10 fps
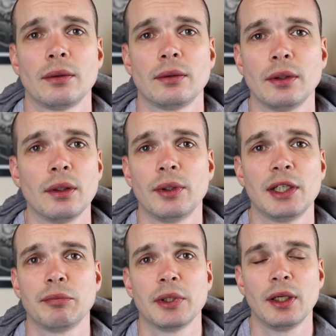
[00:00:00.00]
you know,
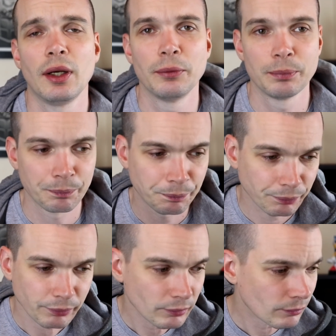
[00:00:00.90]
leave me alone.
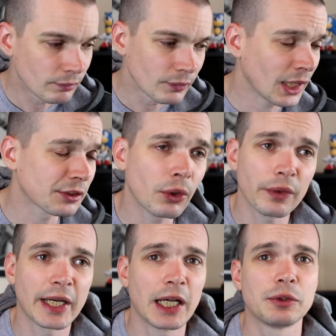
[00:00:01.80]
That's not
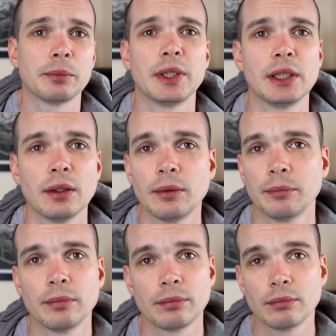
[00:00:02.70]
the case with me.
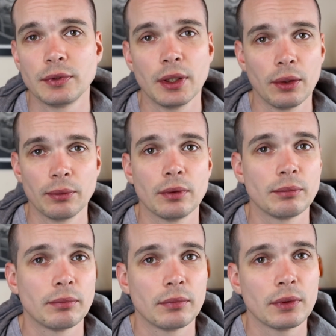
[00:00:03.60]
I'm, you know,
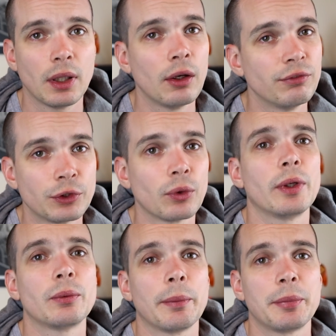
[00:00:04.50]

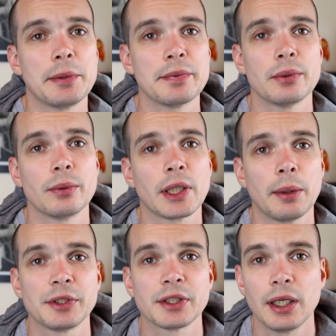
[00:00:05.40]
overjoyed when people
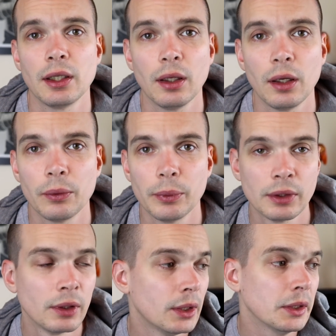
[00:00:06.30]
come and say hello
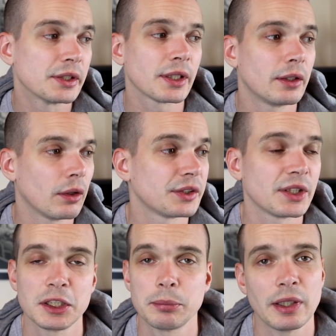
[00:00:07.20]
and say nice
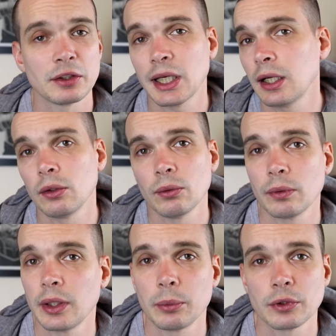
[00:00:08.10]
things about the channel,
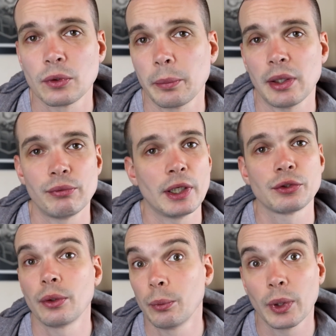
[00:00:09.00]
or they want to talk about
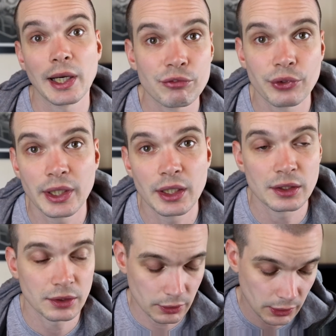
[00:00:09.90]
retro or whatever it
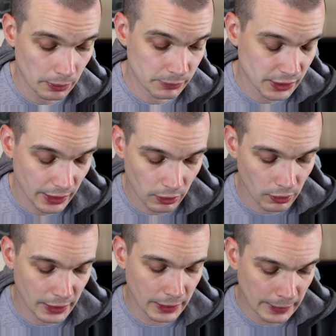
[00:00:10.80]
is. Come and say
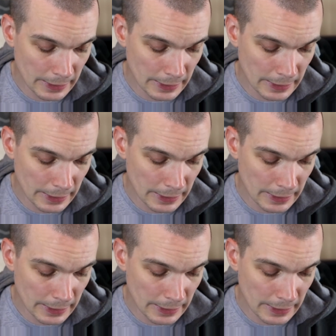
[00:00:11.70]
hi.